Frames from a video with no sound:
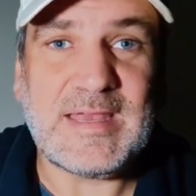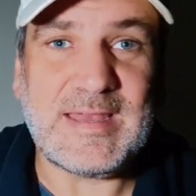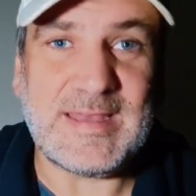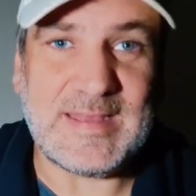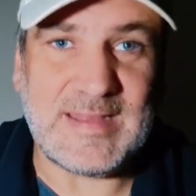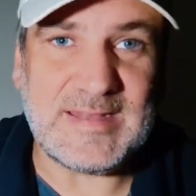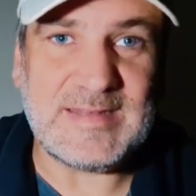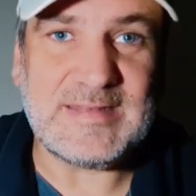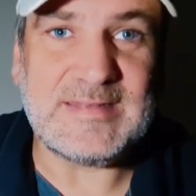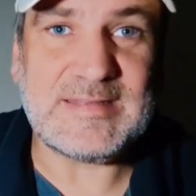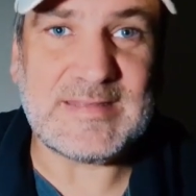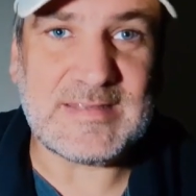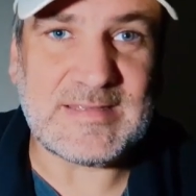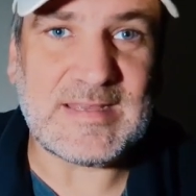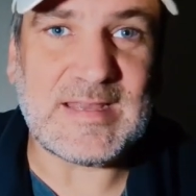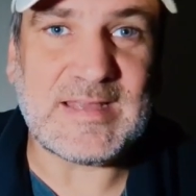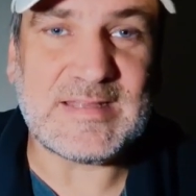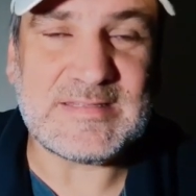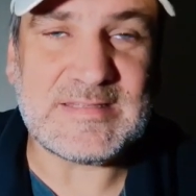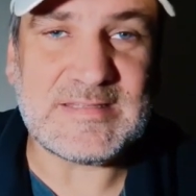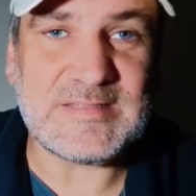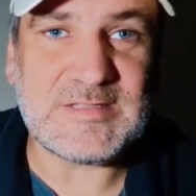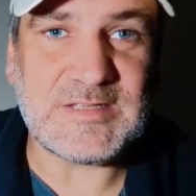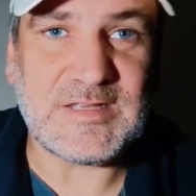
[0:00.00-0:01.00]
and
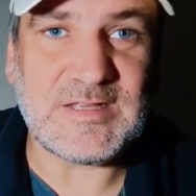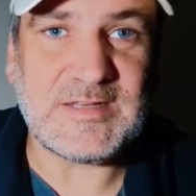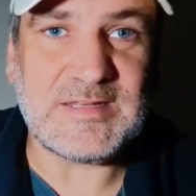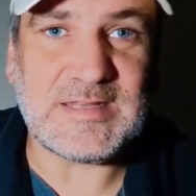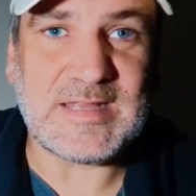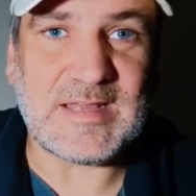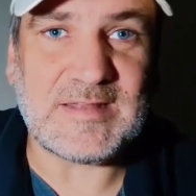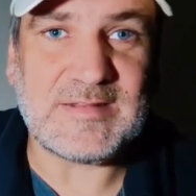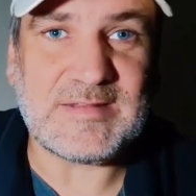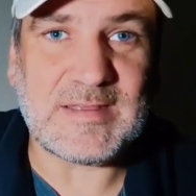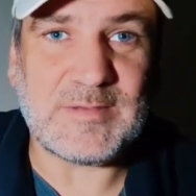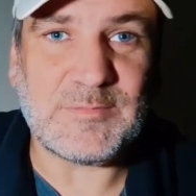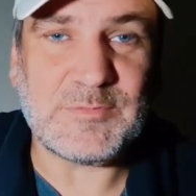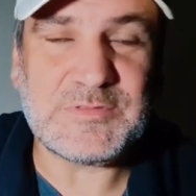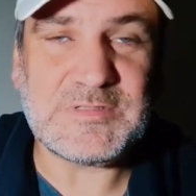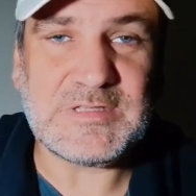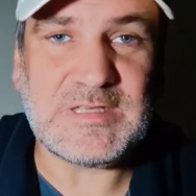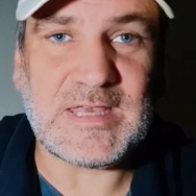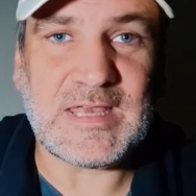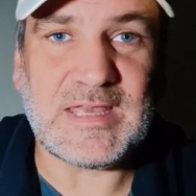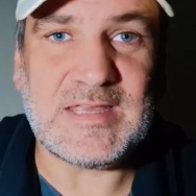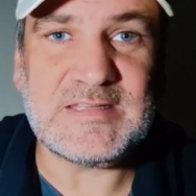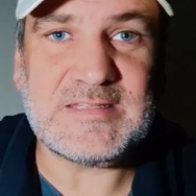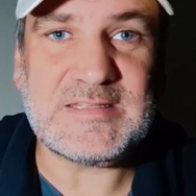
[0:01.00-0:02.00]
as it turned out, that was
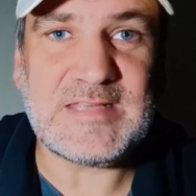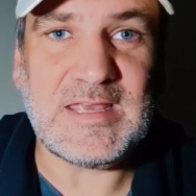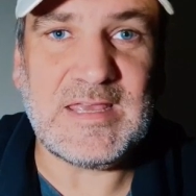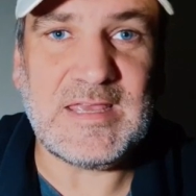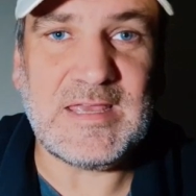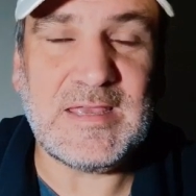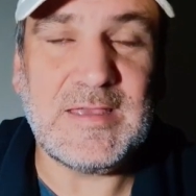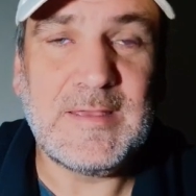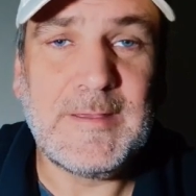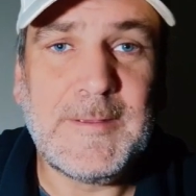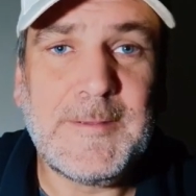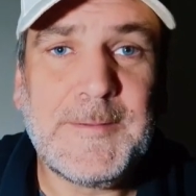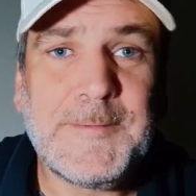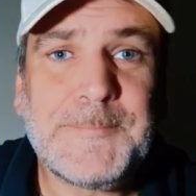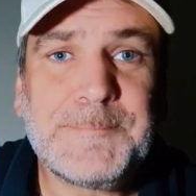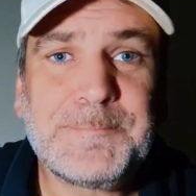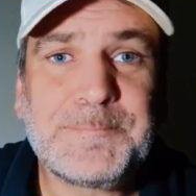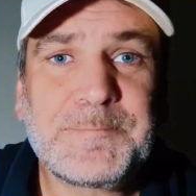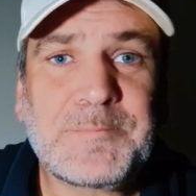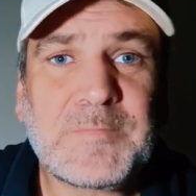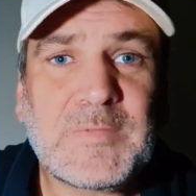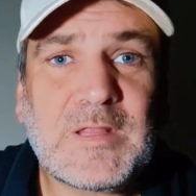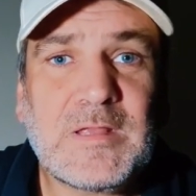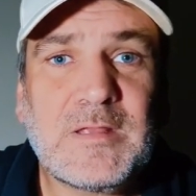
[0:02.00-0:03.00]
the case here.
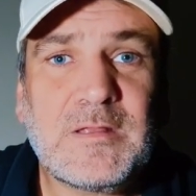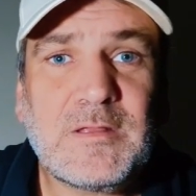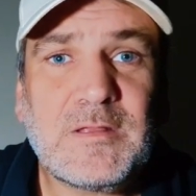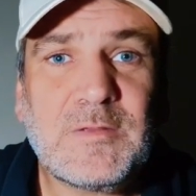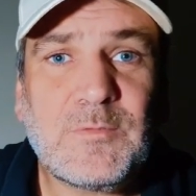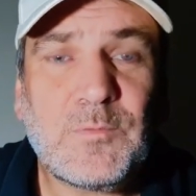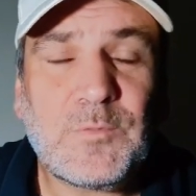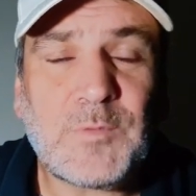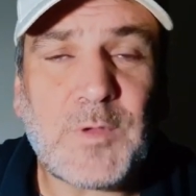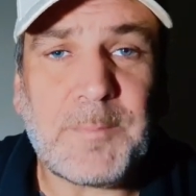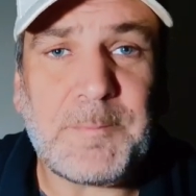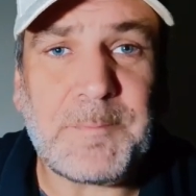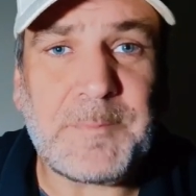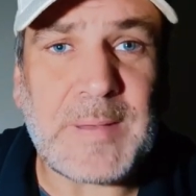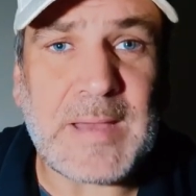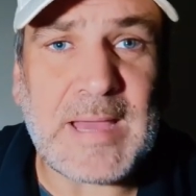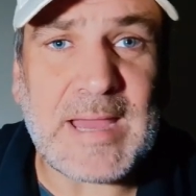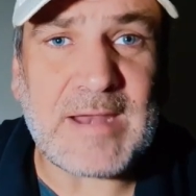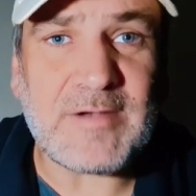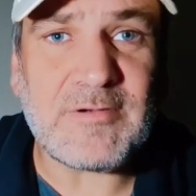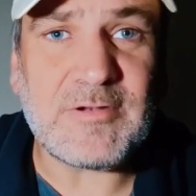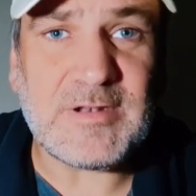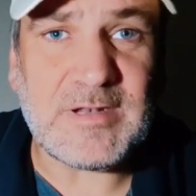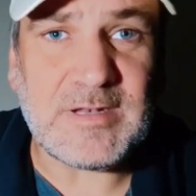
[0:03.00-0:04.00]

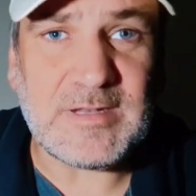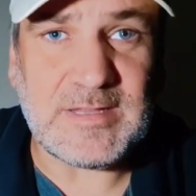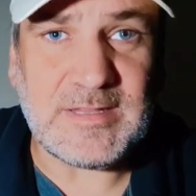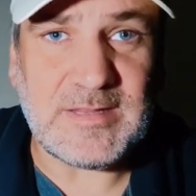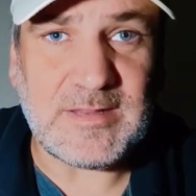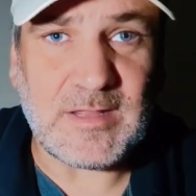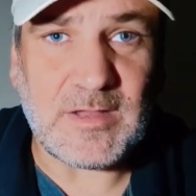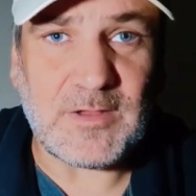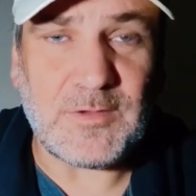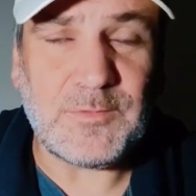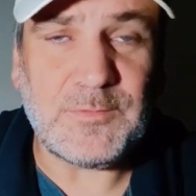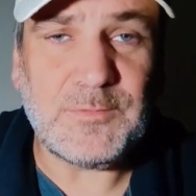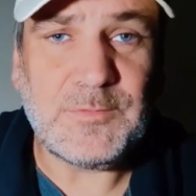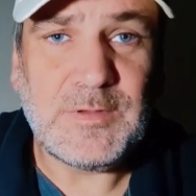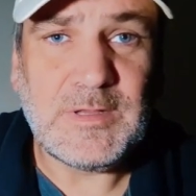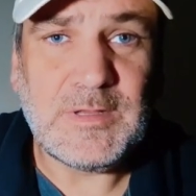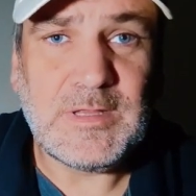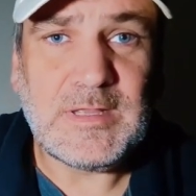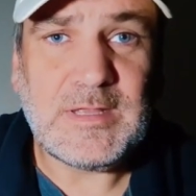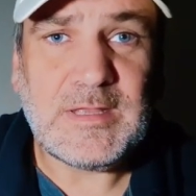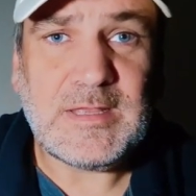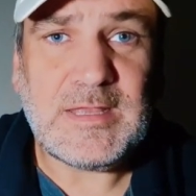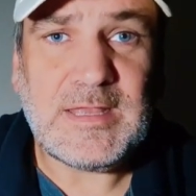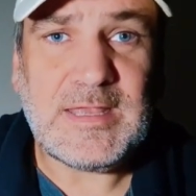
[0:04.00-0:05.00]
Apparently, though,
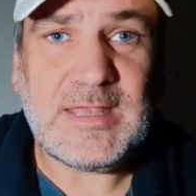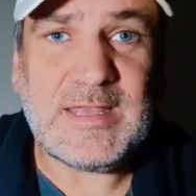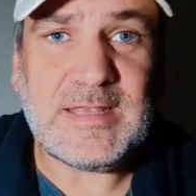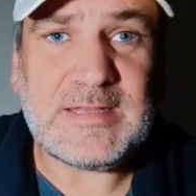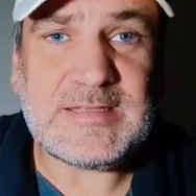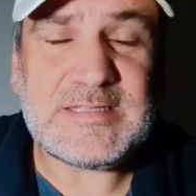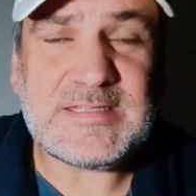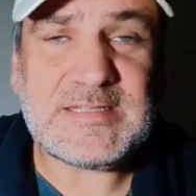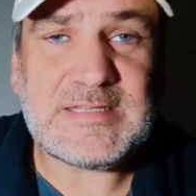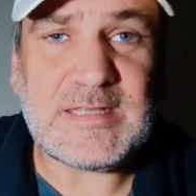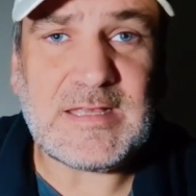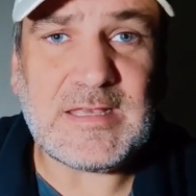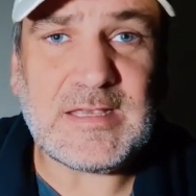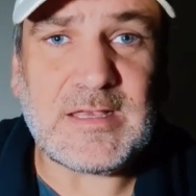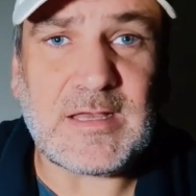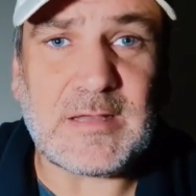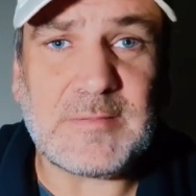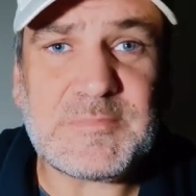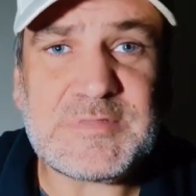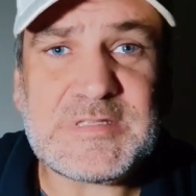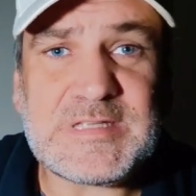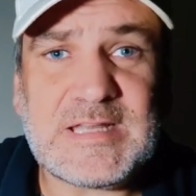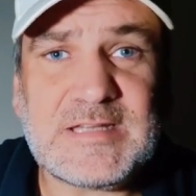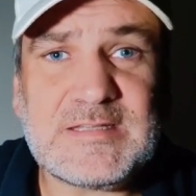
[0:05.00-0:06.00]
it
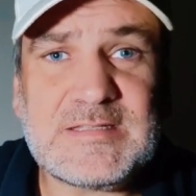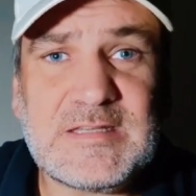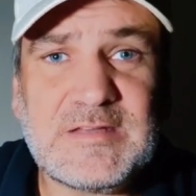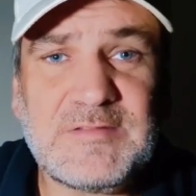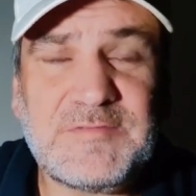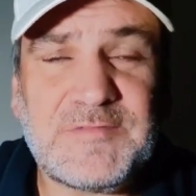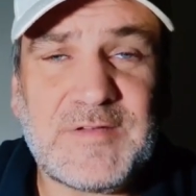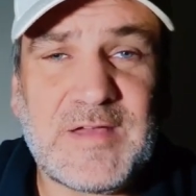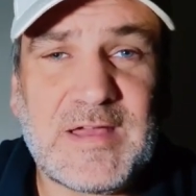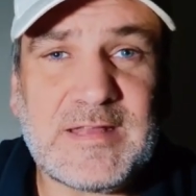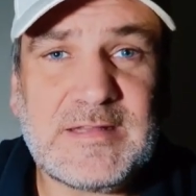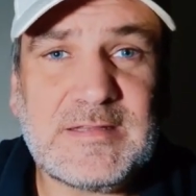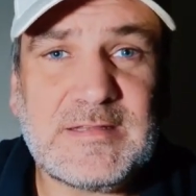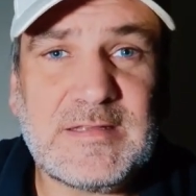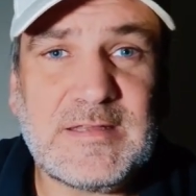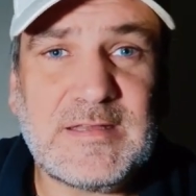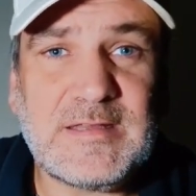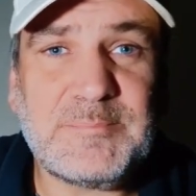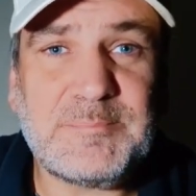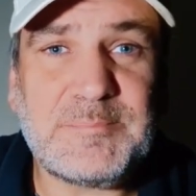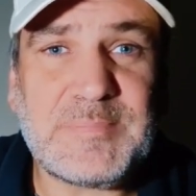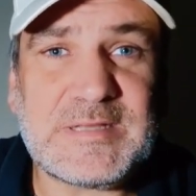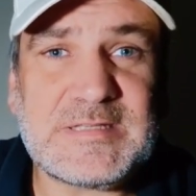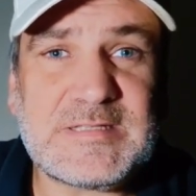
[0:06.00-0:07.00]
comes down to the fact
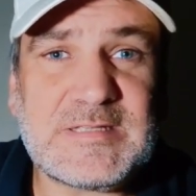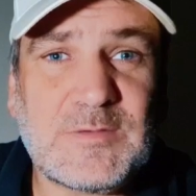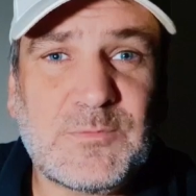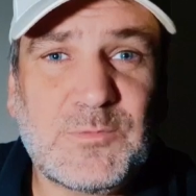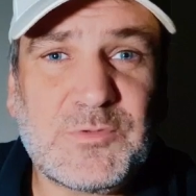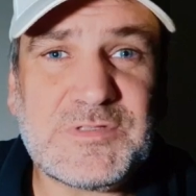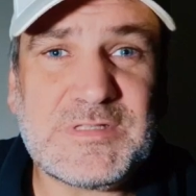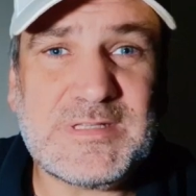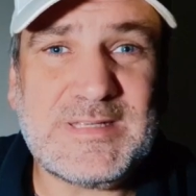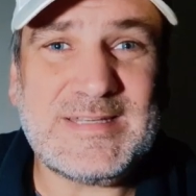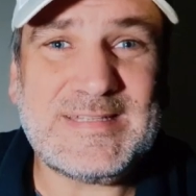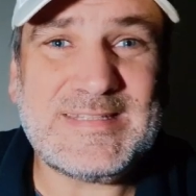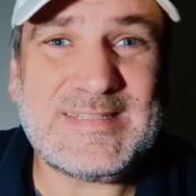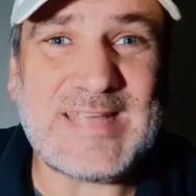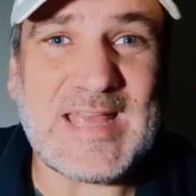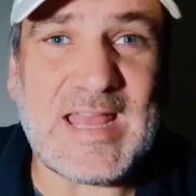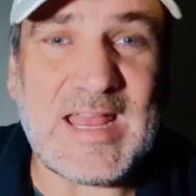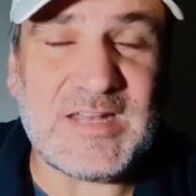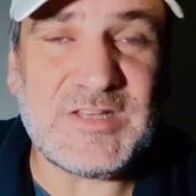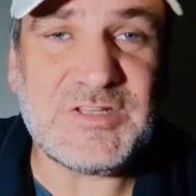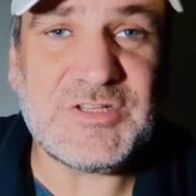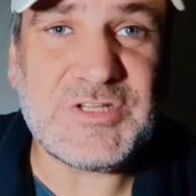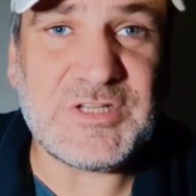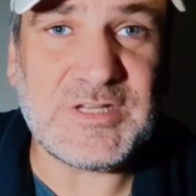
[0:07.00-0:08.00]
that Beto wasn't
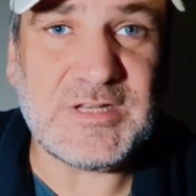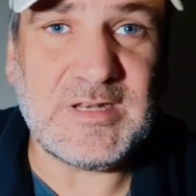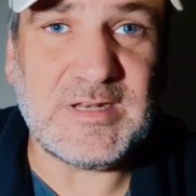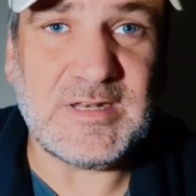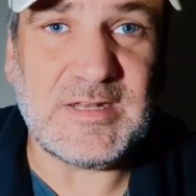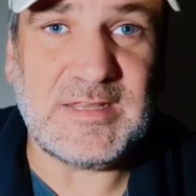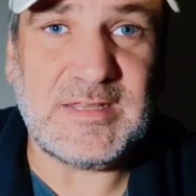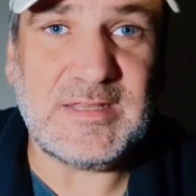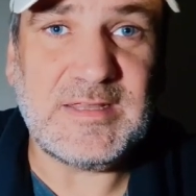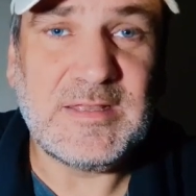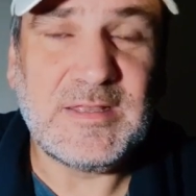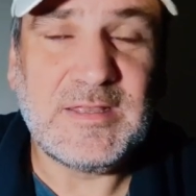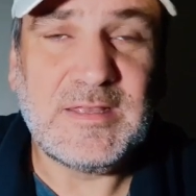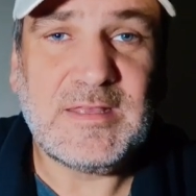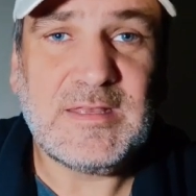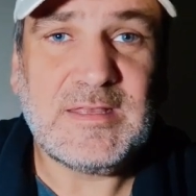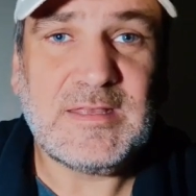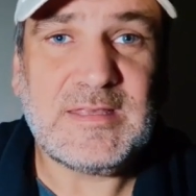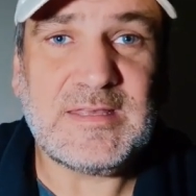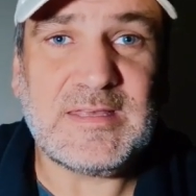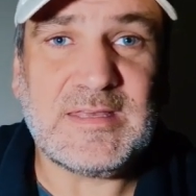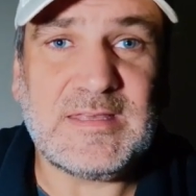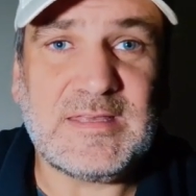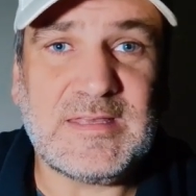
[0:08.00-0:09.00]
intentionally
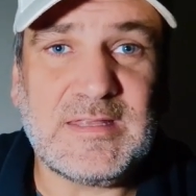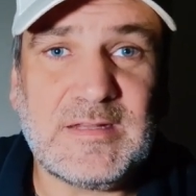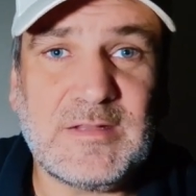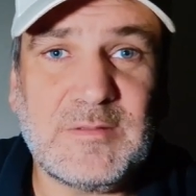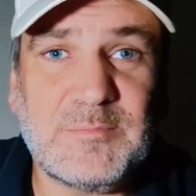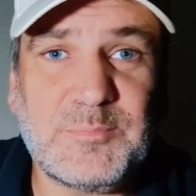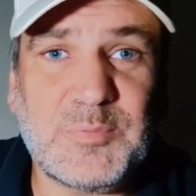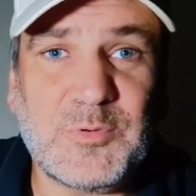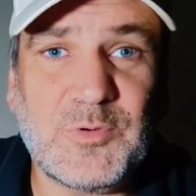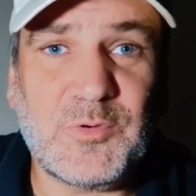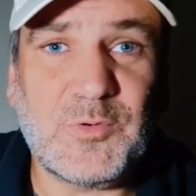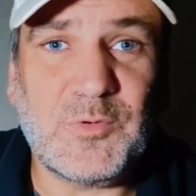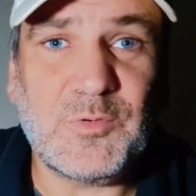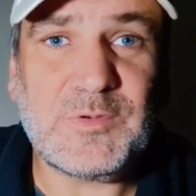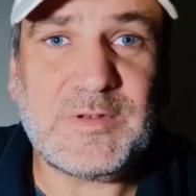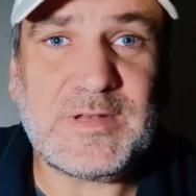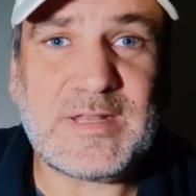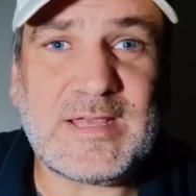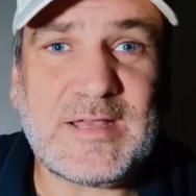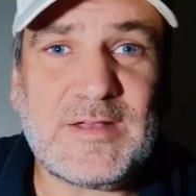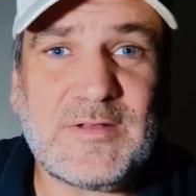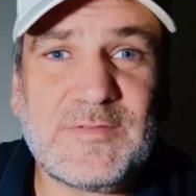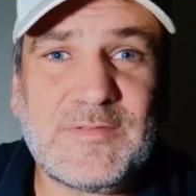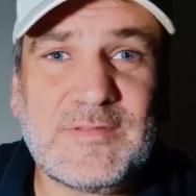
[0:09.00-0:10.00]
kicking the ball.
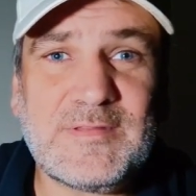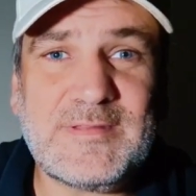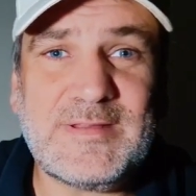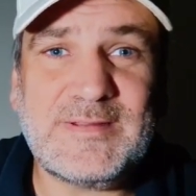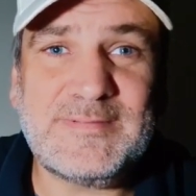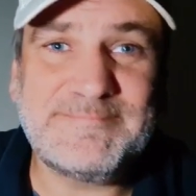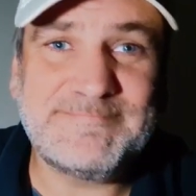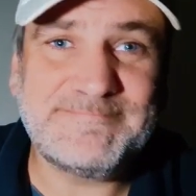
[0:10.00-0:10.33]
Now,